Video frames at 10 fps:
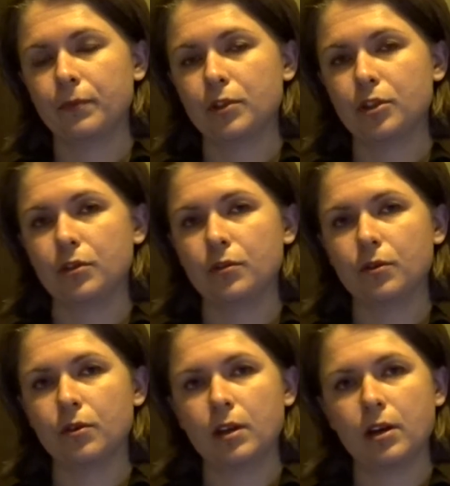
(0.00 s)
she took
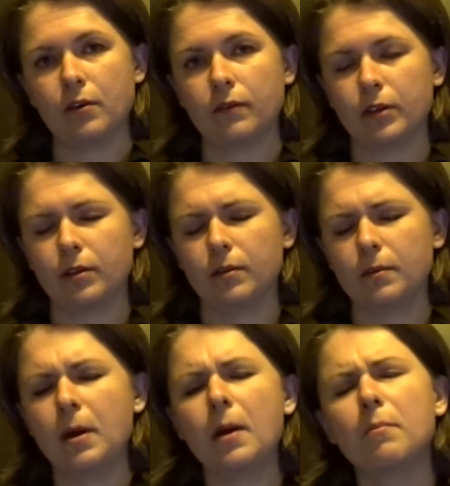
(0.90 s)
good care of it.
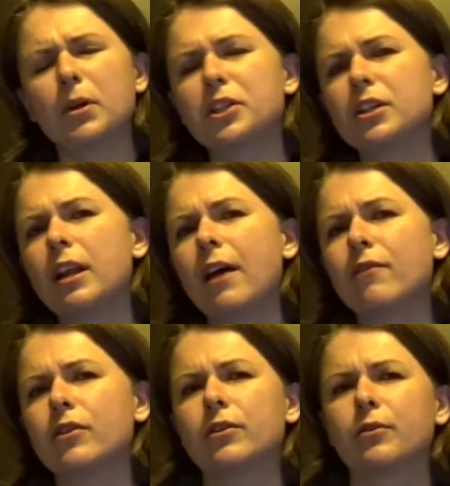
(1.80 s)
But she
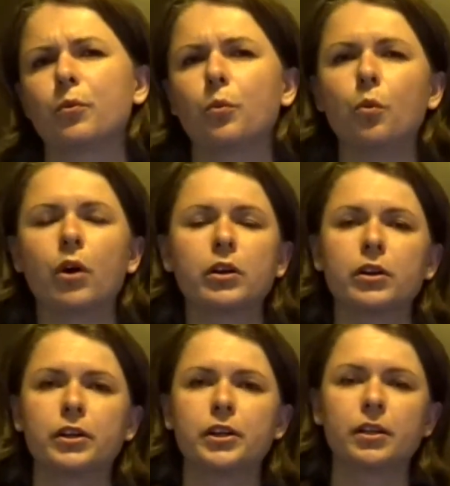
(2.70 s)
never
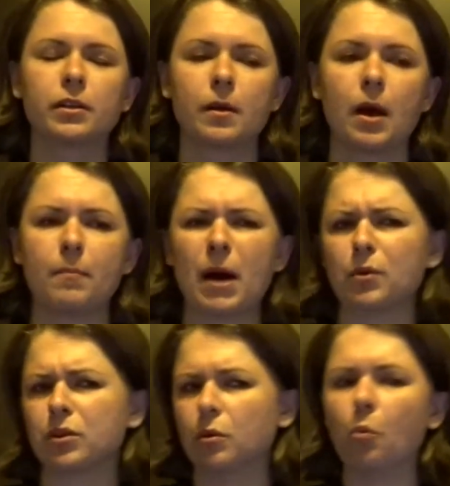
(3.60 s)
wondered
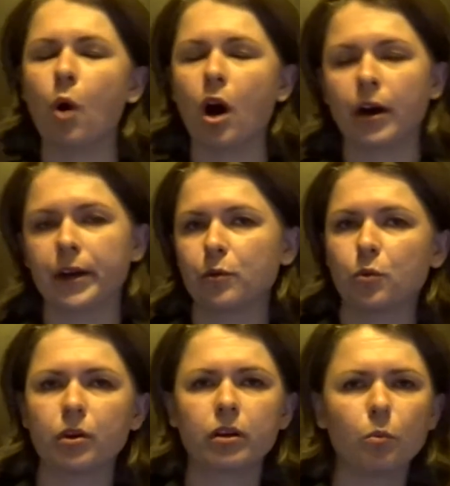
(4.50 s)
about the why
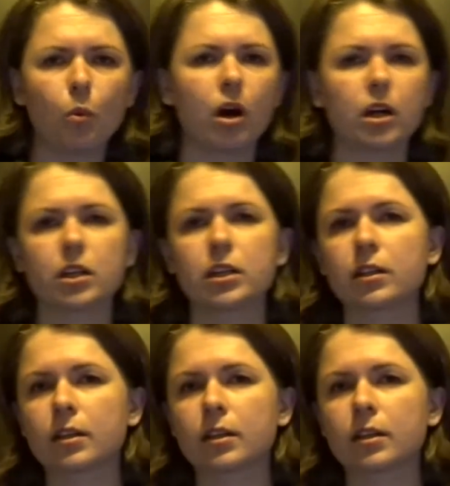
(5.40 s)
or the what.